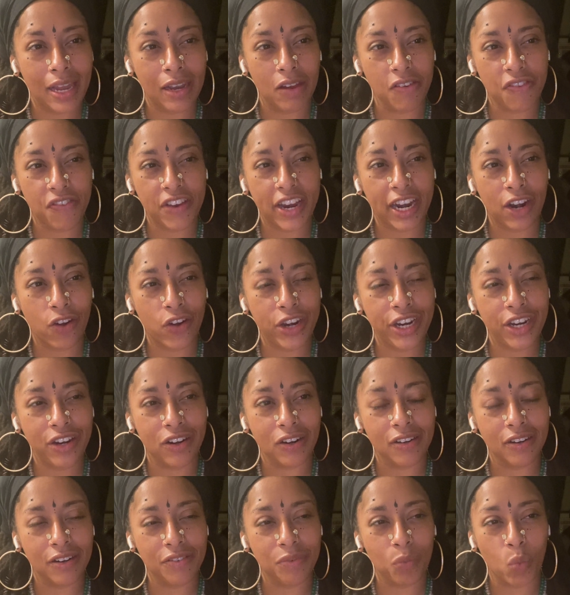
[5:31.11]
a fairy,
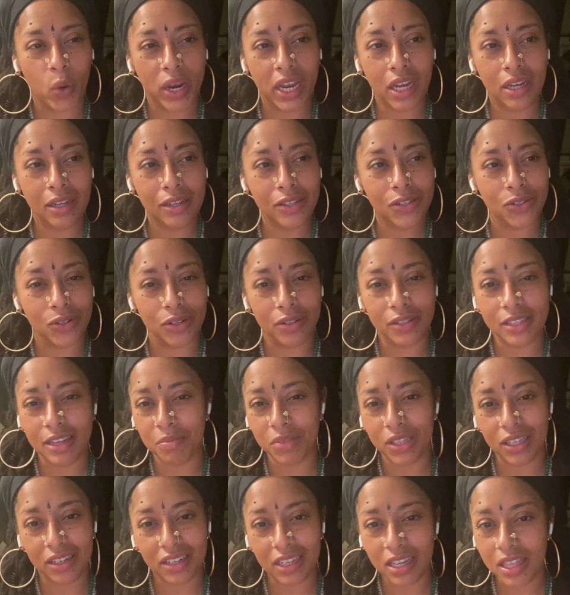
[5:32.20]
or wings or
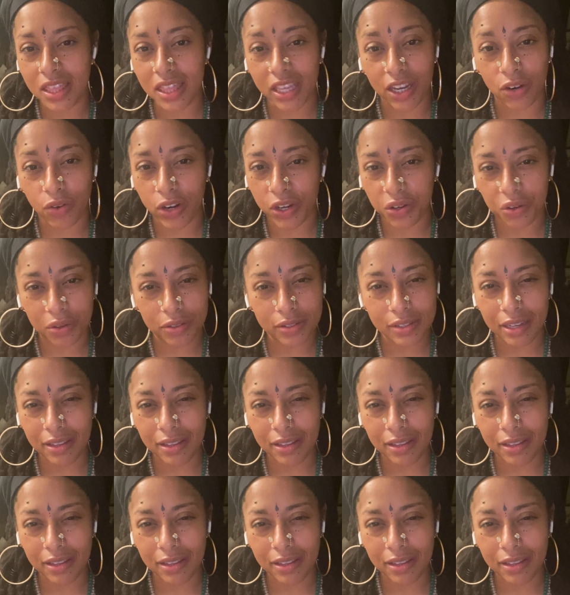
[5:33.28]
something ethereal.